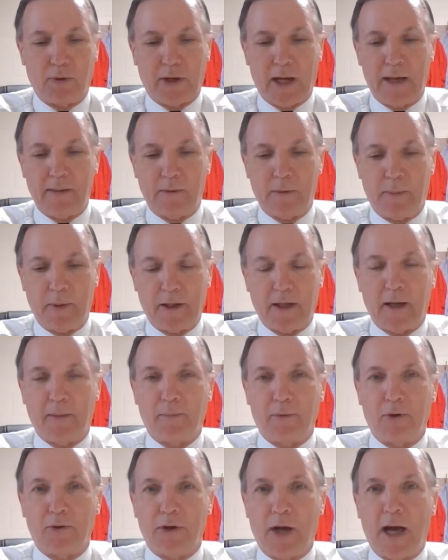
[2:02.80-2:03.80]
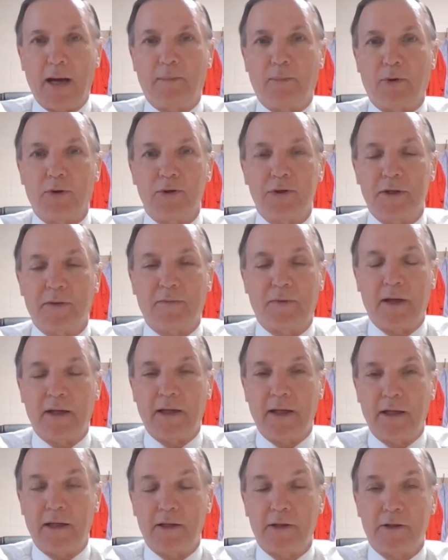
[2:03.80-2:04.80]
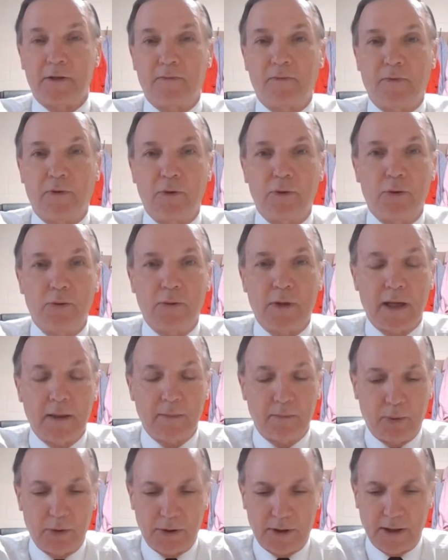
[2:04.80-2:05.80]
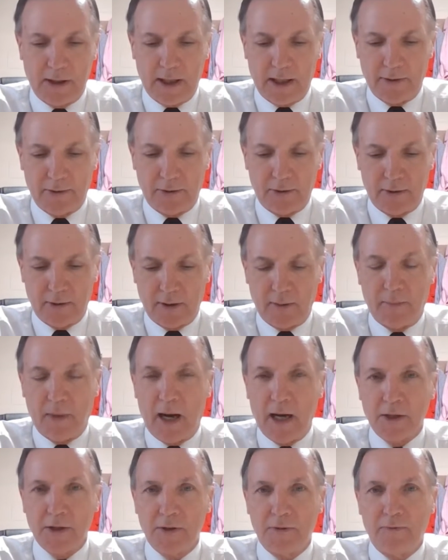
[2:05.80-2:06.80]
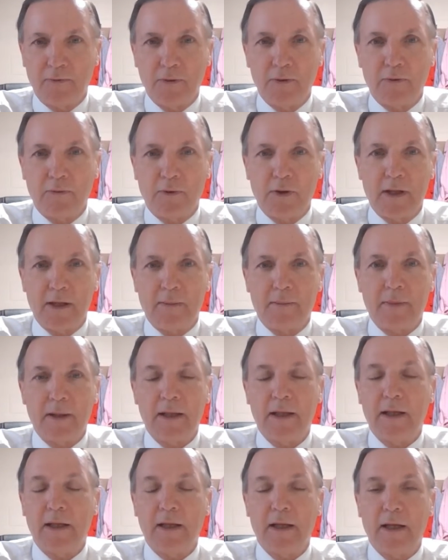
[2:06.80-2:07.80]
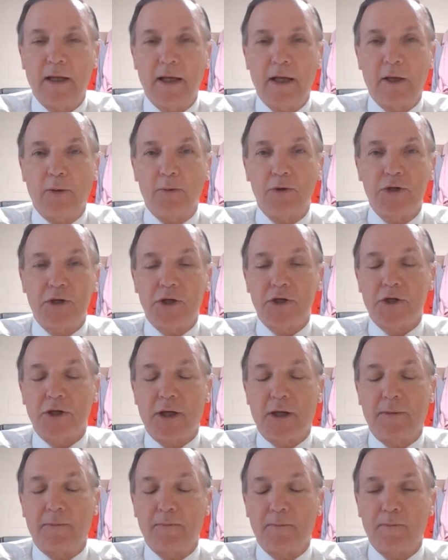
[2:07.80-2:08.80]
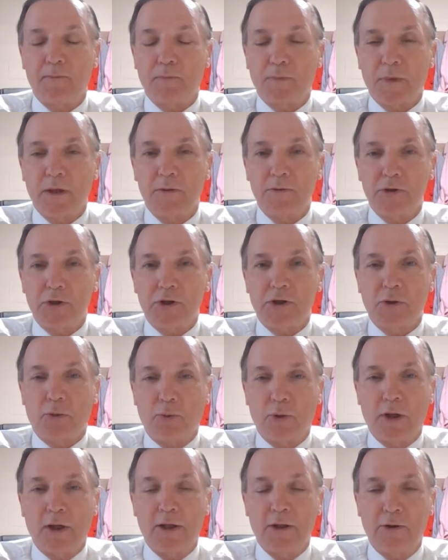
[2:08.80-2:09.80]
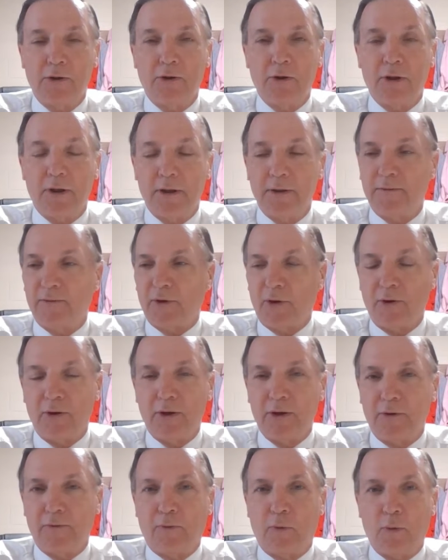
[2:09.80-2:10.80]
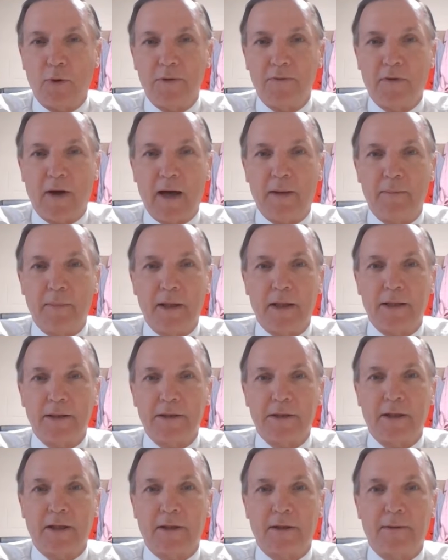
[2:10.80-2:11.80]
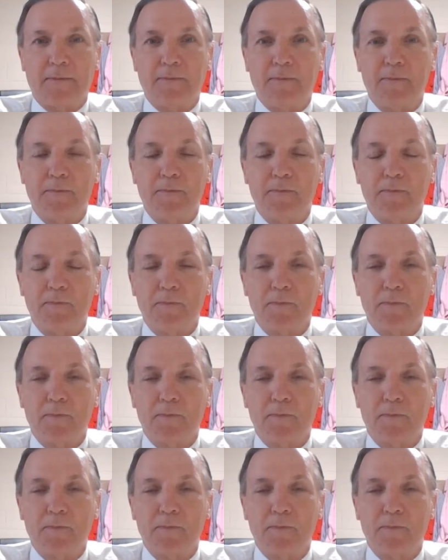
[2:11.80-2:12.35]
people came to pick up their diapers, if they needed some food, they put together a box of food for them. It was just a really good 30 to 45 minutes there.